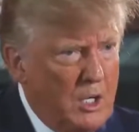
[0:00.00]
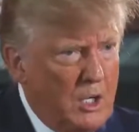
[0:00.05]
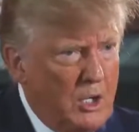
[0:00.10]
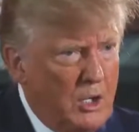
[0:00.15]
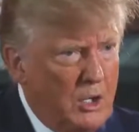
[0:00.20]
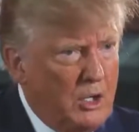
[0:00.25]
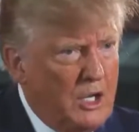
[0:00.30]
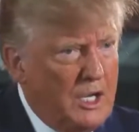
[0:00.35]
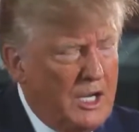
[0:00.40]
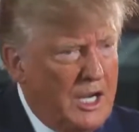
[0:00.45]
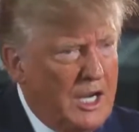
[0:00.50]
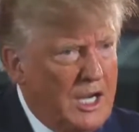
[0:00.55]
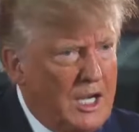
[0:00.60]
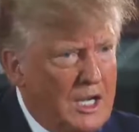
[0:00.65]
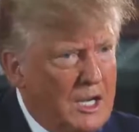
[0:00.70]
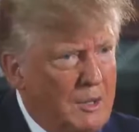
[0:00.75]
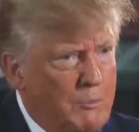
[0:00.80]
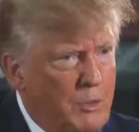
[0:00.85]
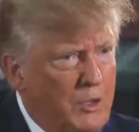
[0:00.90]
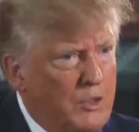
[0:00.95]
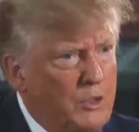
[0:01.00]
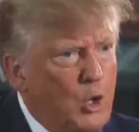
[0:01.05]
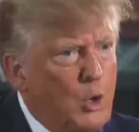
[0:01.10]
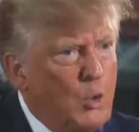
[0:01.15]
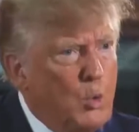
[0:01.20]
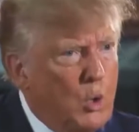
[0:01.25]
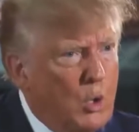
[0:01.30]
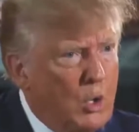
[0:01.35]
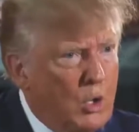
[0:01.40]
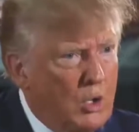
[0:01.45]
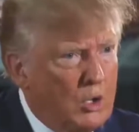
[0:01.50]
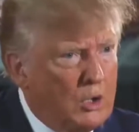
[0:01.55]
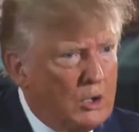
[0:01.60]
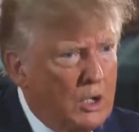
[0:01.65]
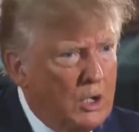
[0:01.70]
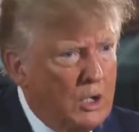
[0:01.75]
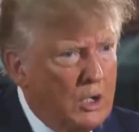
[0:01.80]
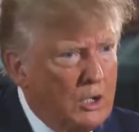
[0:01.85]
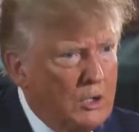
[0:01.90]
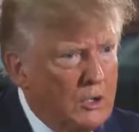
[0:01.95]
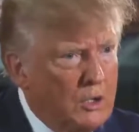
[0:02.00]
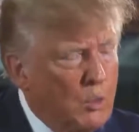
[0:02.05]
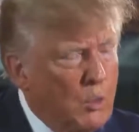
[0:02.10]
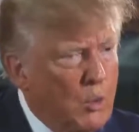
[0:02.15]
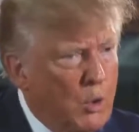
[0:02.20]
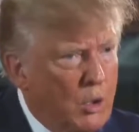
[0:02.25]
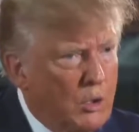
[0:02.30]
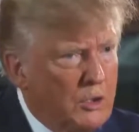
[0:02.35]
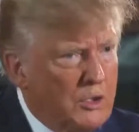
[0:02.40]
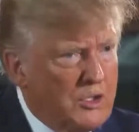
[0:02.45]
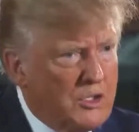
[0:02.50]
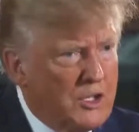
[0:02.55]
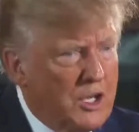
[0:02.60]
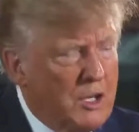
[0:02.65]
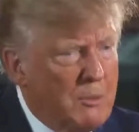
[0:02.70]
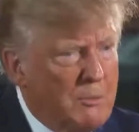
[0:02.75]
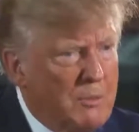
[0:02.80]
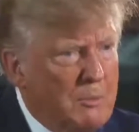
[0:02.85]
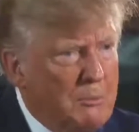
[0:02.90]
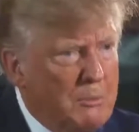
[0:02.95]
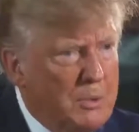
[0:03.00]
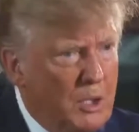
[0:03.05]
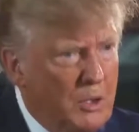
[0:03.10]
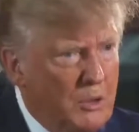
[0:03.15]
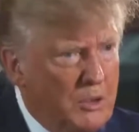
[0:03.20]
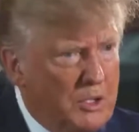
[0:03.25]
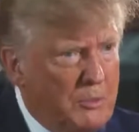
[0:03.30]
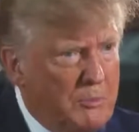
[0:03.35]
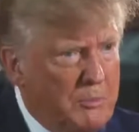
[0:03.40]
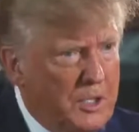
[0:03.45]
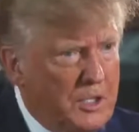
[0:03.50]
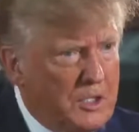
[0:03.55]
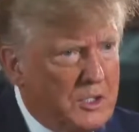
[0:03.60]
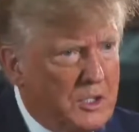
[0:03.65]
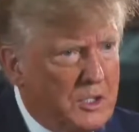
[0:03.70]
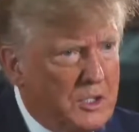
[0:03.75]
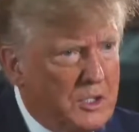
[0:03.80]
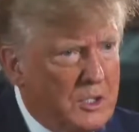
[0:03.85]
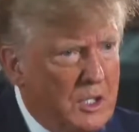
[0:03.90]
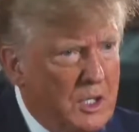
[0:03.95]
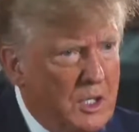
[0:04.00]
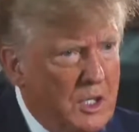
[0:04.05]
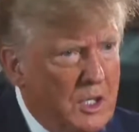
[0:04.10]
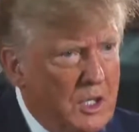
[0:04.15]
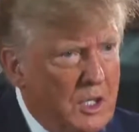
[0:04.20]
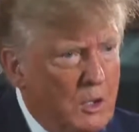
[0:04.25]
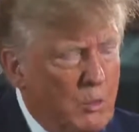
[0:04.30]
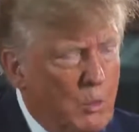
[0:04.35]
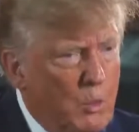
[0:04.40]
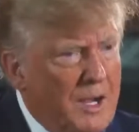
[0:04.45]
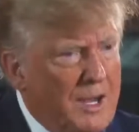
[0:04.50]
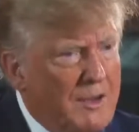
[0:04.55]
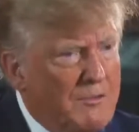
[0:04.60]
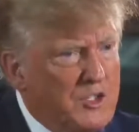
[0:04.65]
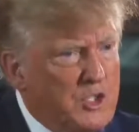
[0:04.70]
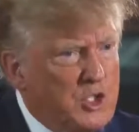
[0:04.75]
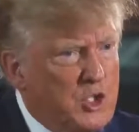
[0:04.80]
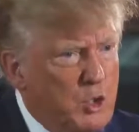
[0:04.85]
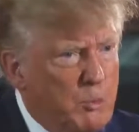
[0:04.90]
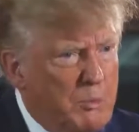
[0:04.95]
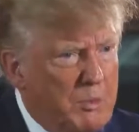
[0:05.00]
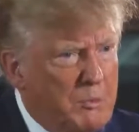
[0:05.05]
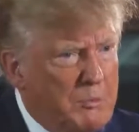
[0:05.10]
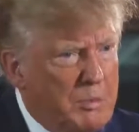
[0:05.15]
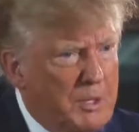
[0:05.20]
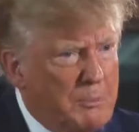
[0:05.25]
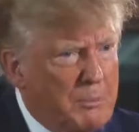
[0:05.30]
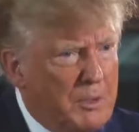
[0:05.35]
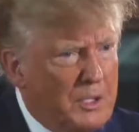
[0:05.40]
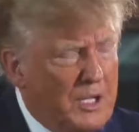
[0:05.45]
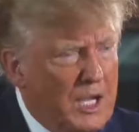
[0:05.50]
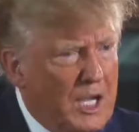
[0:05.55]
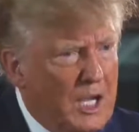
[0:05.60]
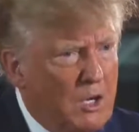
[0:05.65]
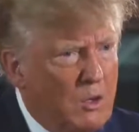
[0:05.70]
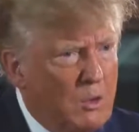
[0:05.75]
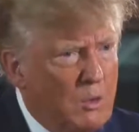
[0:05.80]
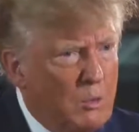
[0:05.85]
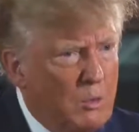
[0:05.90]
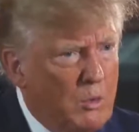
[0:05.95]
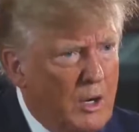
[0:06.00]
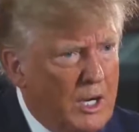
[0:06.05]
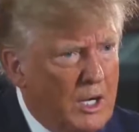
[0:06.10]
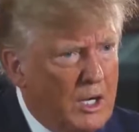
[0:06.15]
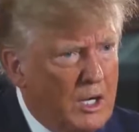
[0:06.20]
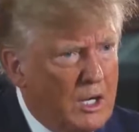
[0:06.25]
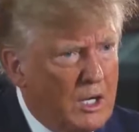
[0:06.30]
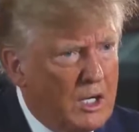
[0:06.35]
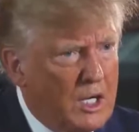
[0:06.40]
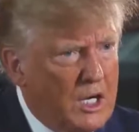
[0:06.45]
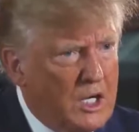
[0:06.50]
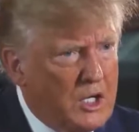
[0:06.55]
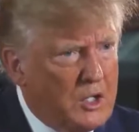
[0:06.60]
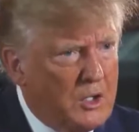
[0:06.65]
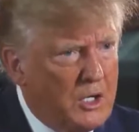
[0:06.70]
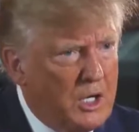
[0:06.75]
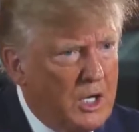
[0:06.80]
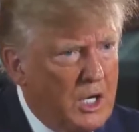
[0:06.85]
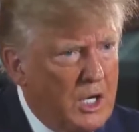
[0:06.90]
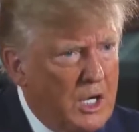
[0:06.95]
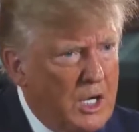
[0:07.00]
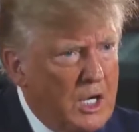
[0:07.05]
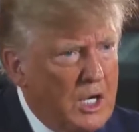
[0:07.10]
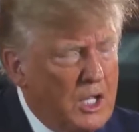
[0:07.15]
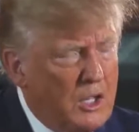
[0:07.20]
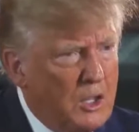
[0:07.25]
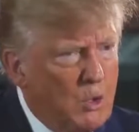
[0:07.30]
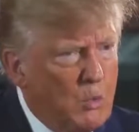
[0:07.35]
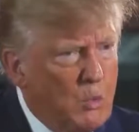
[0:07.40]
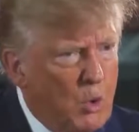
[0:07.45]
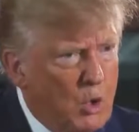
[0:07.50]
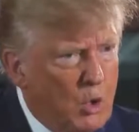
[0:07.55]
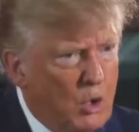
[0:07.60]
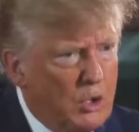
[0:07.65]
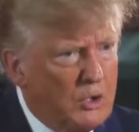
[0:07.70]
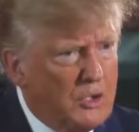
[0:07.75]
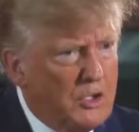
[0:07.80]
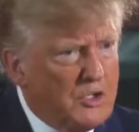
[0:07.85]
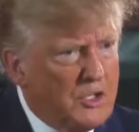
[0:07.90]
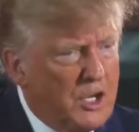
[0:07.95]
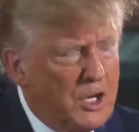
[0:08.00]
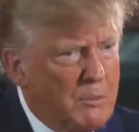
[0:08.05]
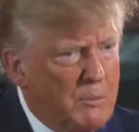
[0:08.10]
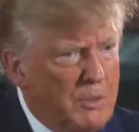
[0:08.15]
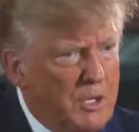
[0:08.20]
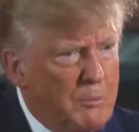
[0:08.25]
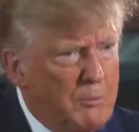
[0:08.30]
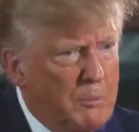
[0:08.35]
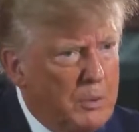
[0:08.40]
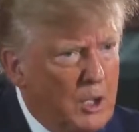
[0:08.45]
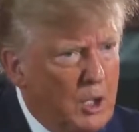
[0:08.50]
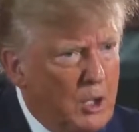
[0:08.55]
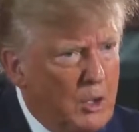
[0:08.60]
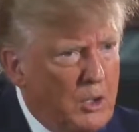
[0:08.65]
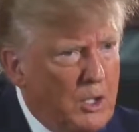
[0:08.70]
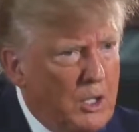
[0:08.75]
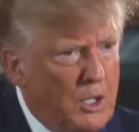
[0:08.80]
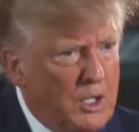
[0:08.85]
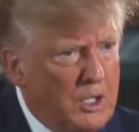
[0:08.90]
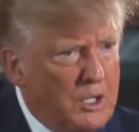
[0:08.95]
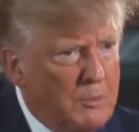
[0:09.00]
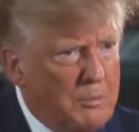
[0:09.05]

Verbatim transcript: you're going to end up with no world. The world is going to be blown to pieces. We have stupid people now running our country. The world is going to be blown to